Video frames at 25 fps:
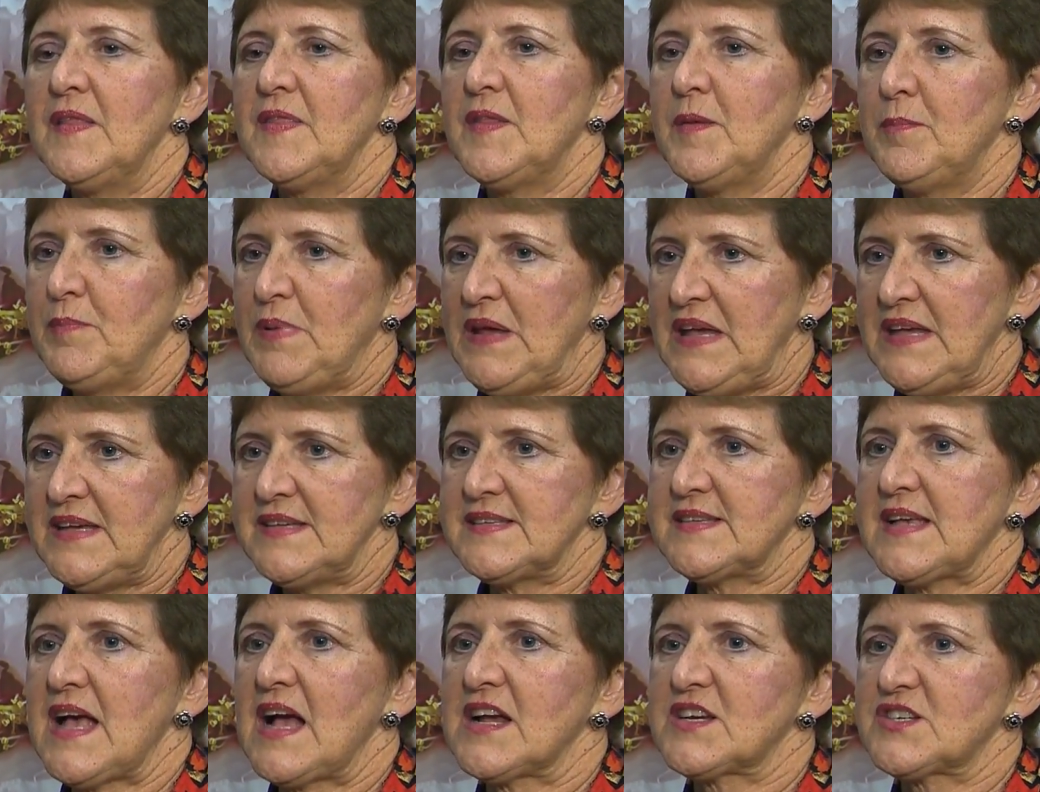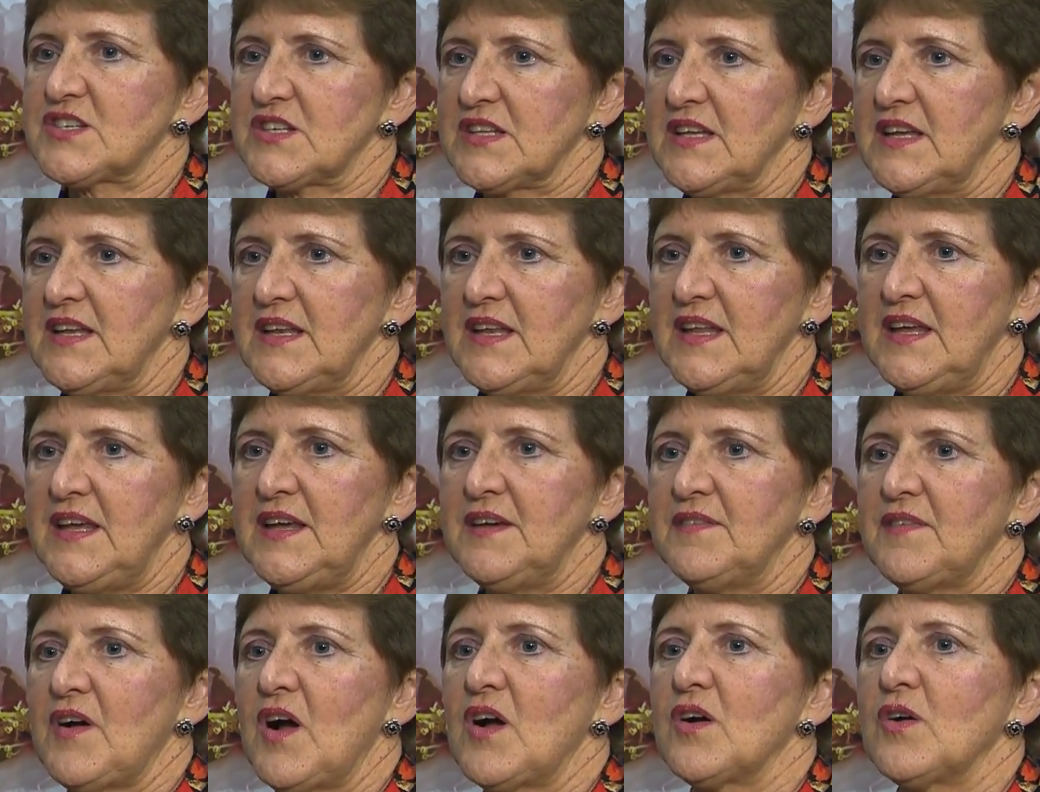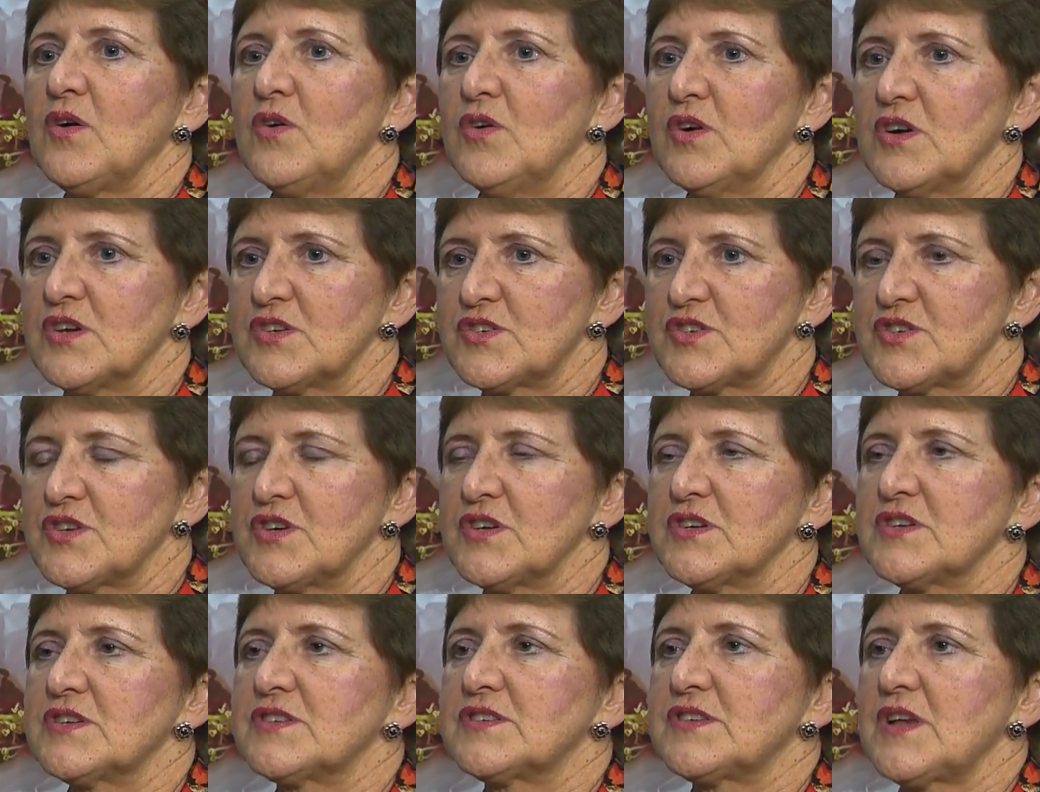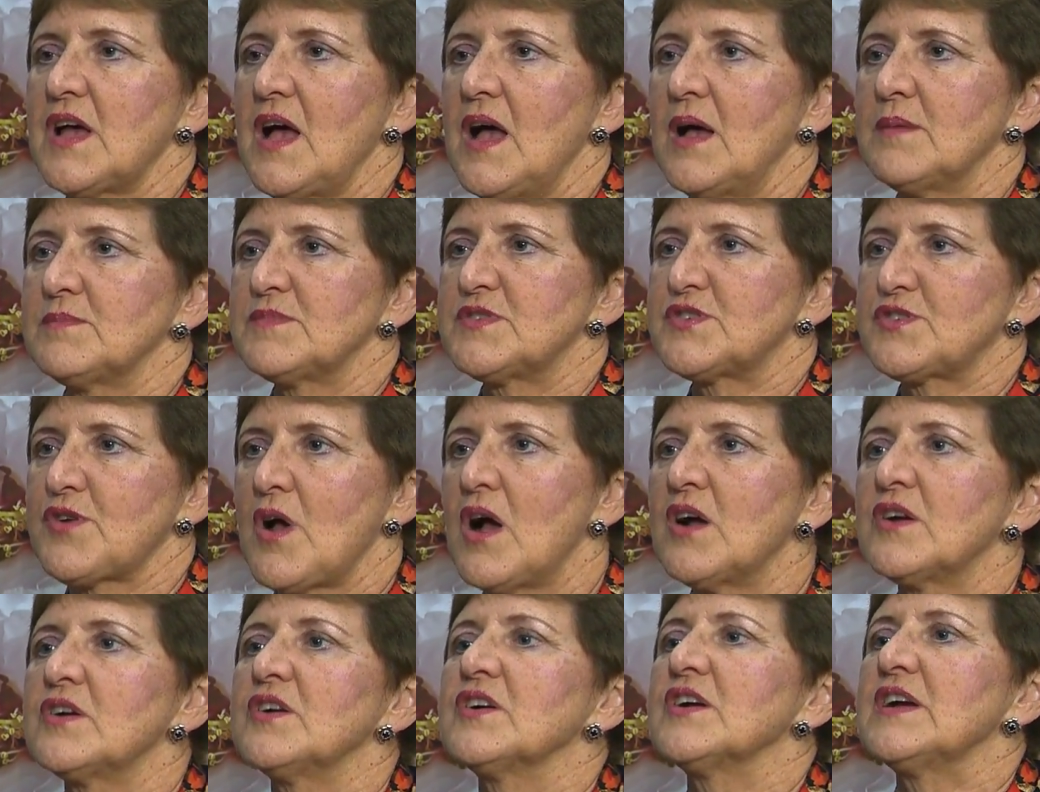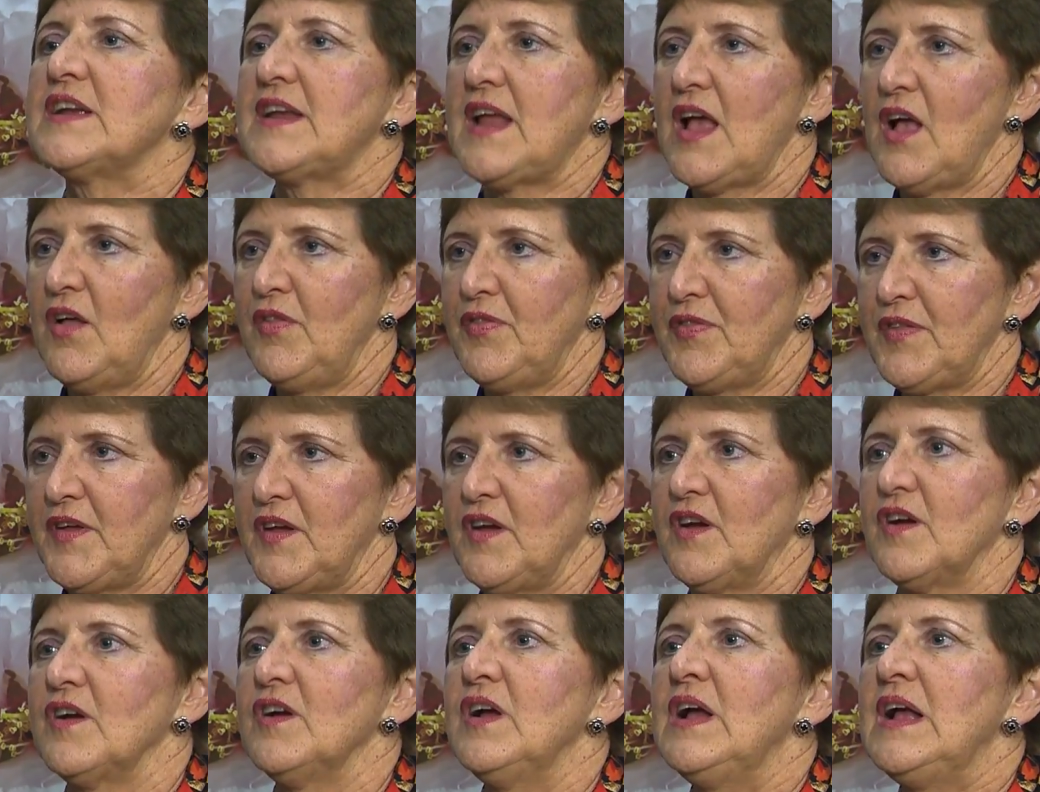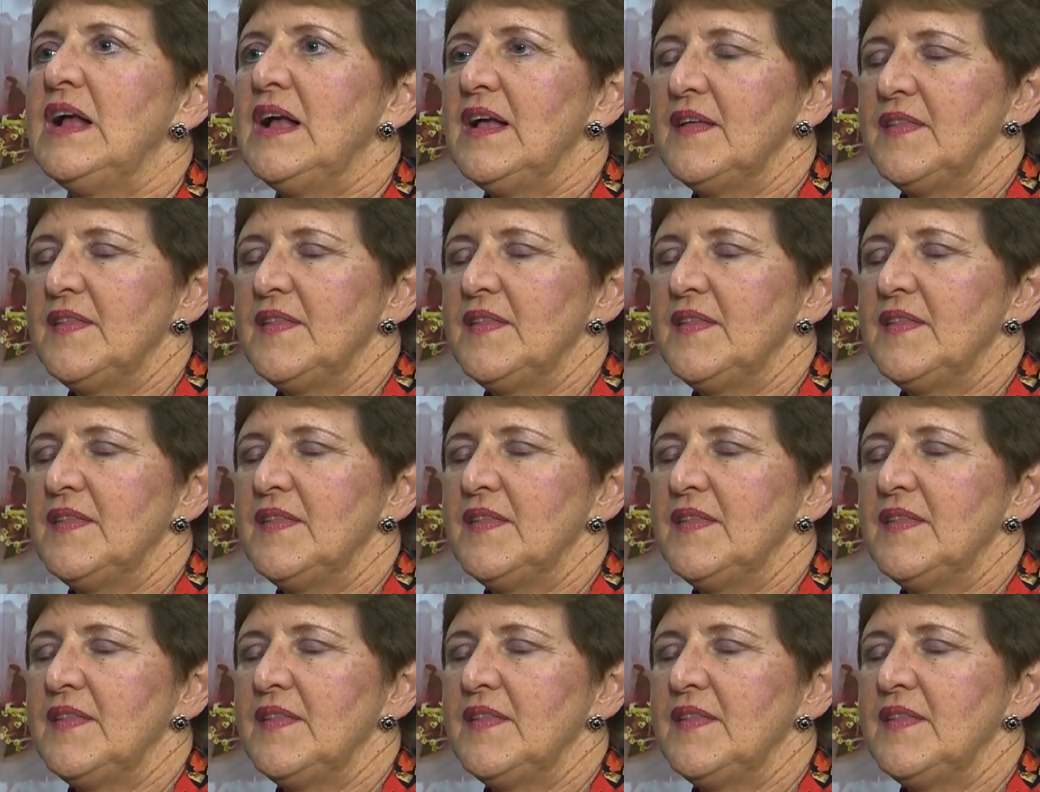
the bees actually leave our orchards stronger and healthier